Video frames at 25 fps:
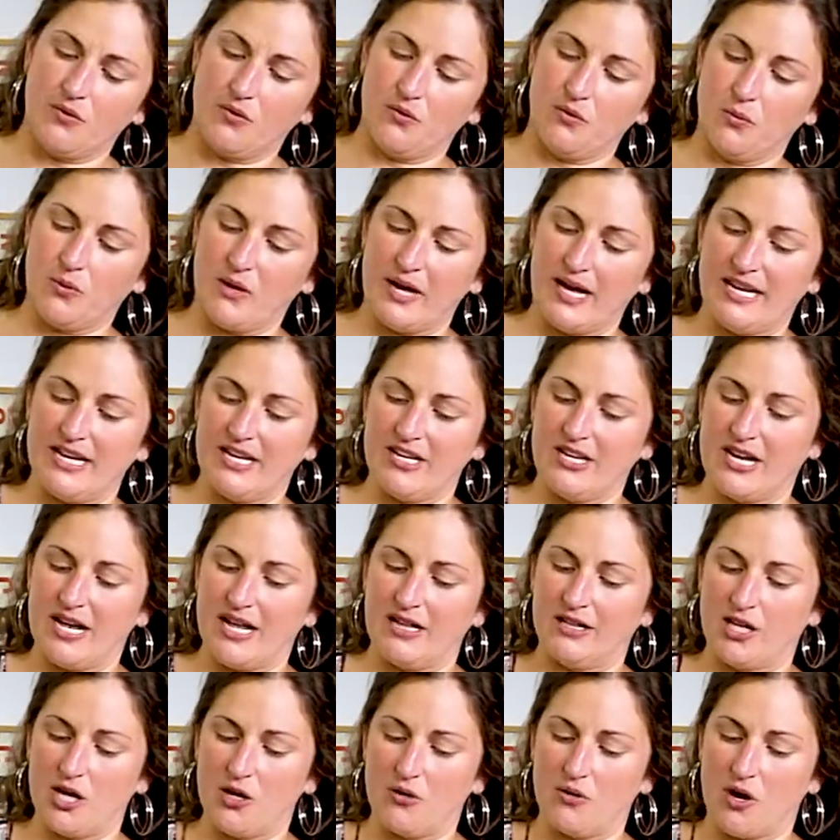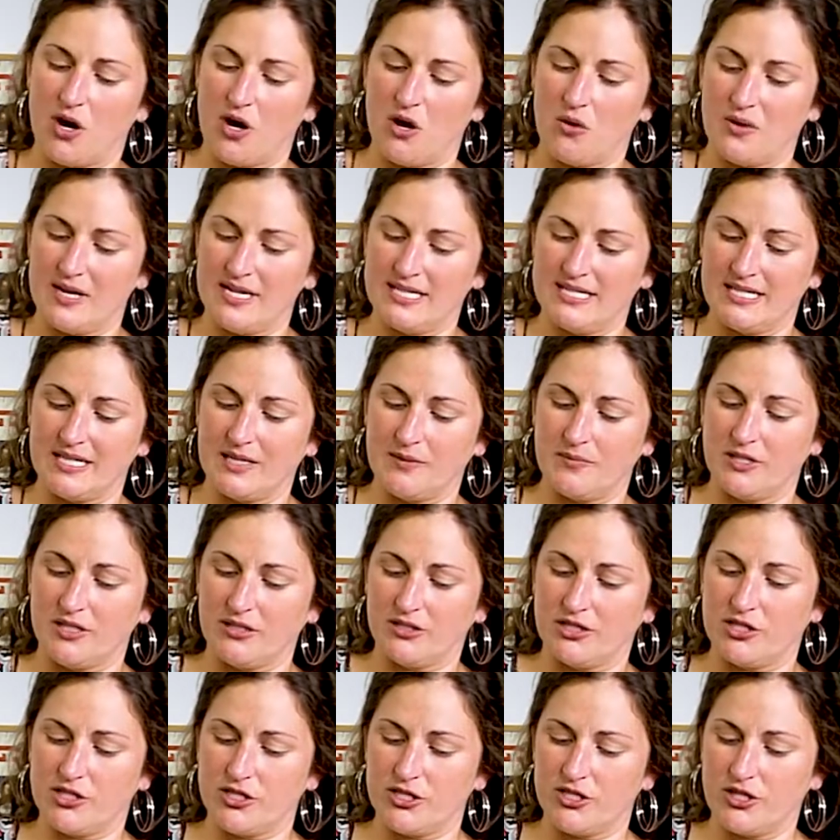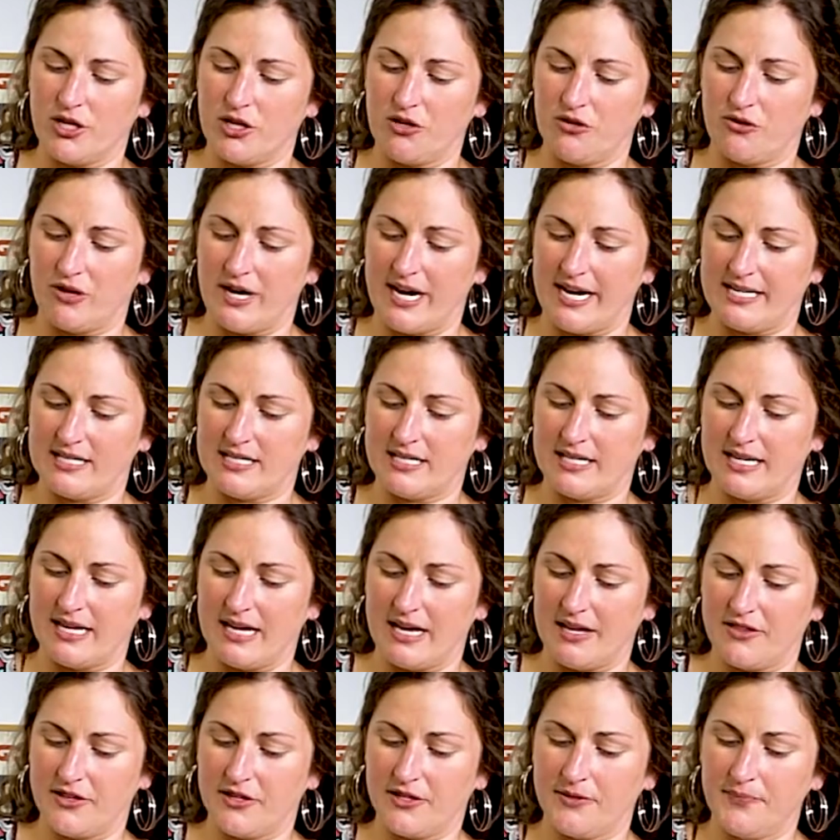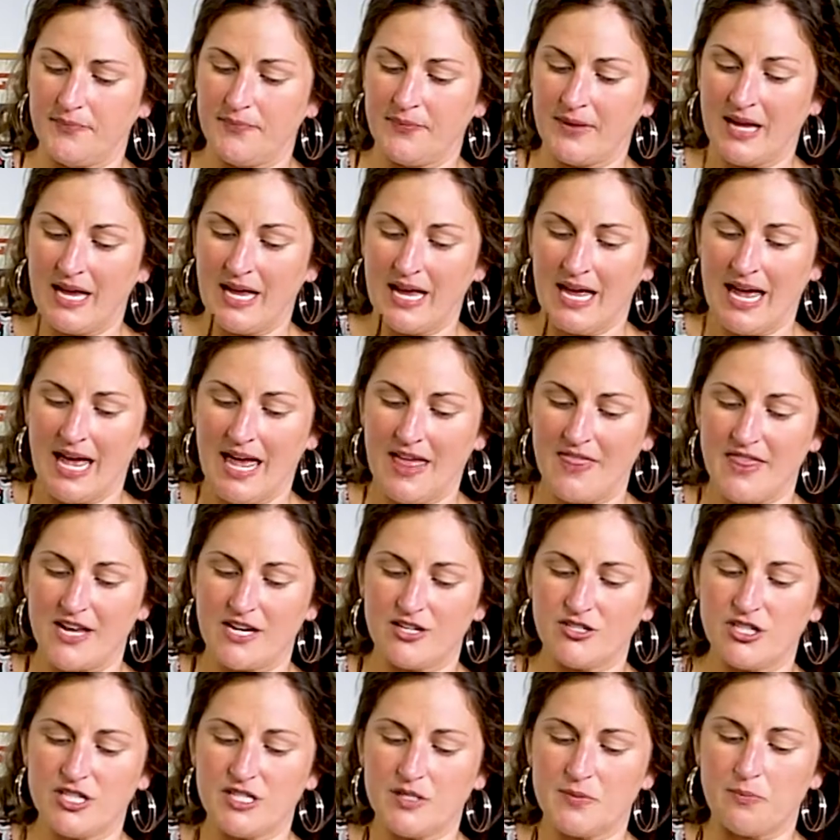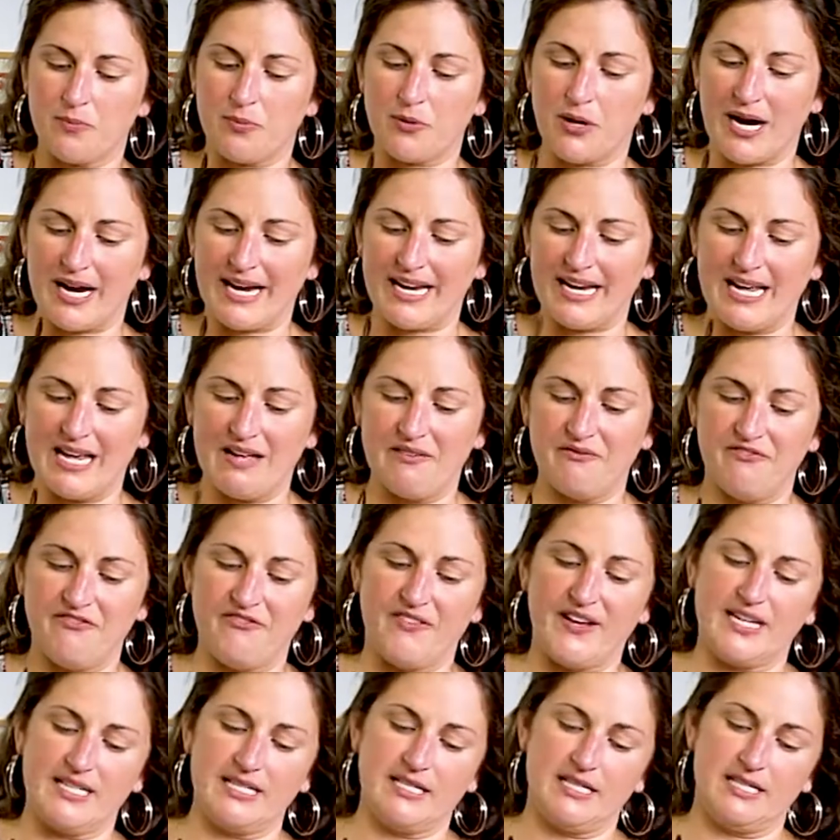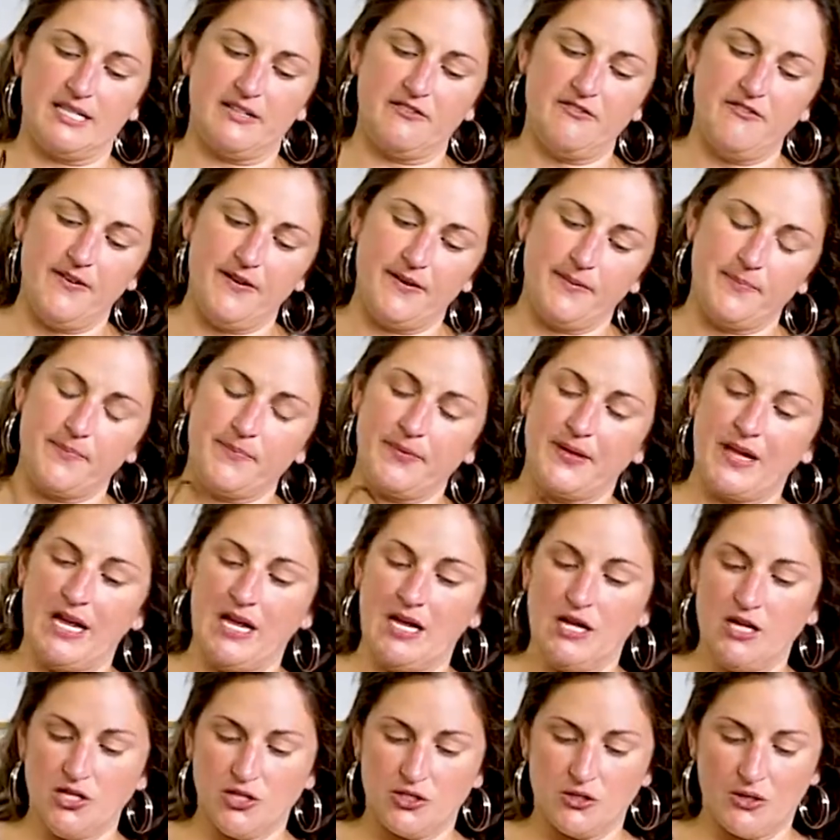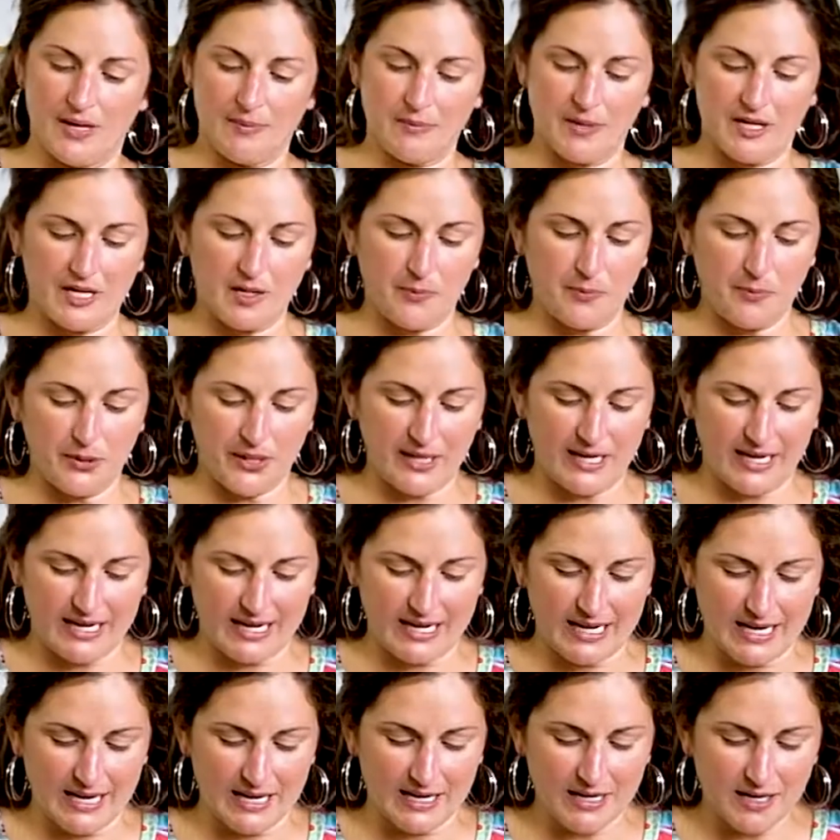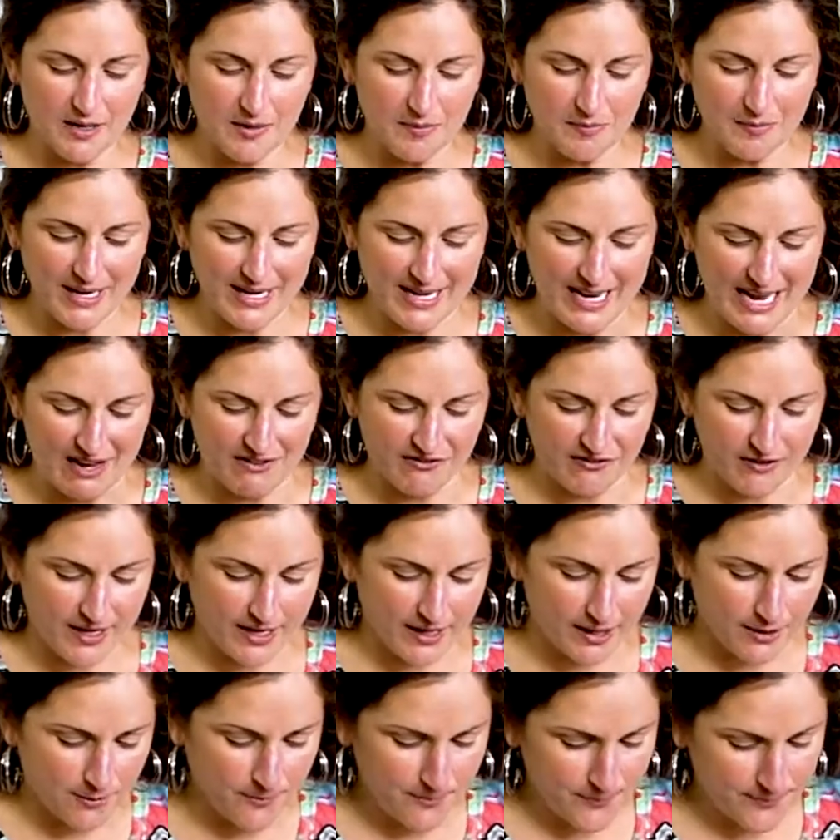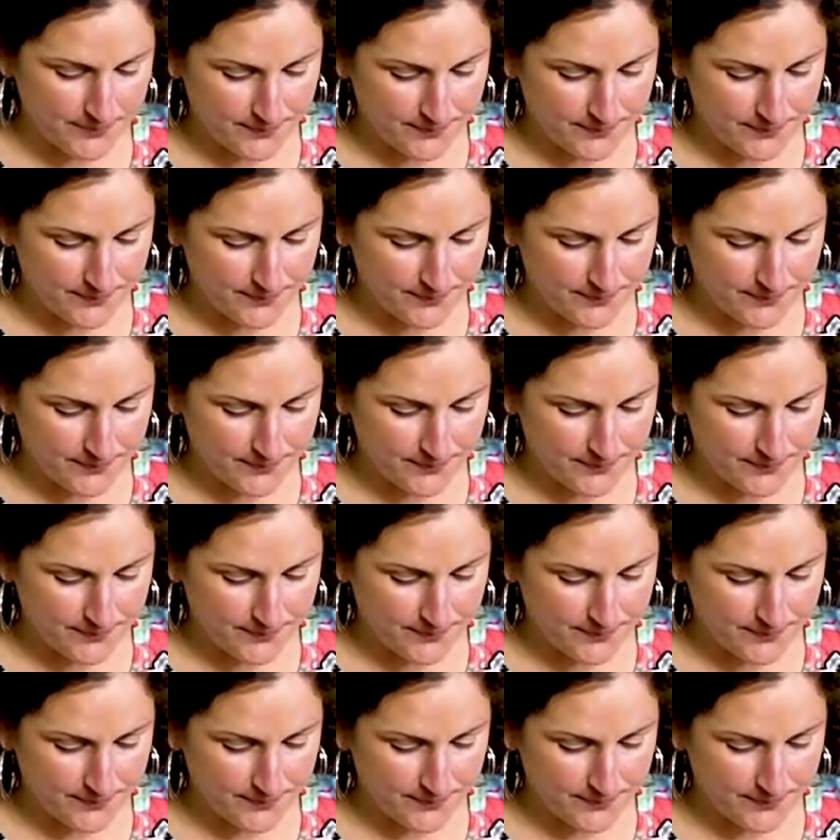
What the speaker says: Red and yellow always seem to look so great together, and they're just bright and festive. So I'm going to put in my daffodil.